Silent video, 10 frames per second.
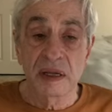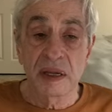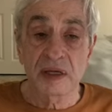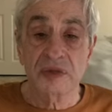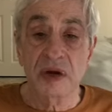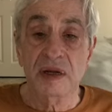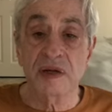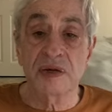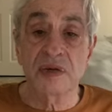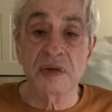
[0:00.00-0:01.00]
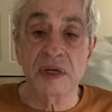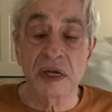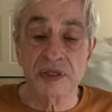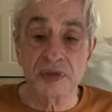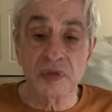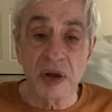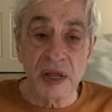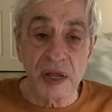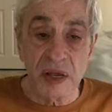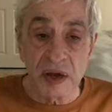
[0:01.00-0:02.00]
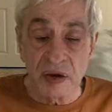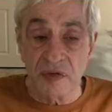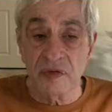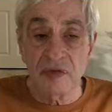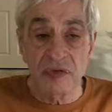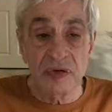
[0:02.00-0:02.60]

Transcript: And try to do it as a way of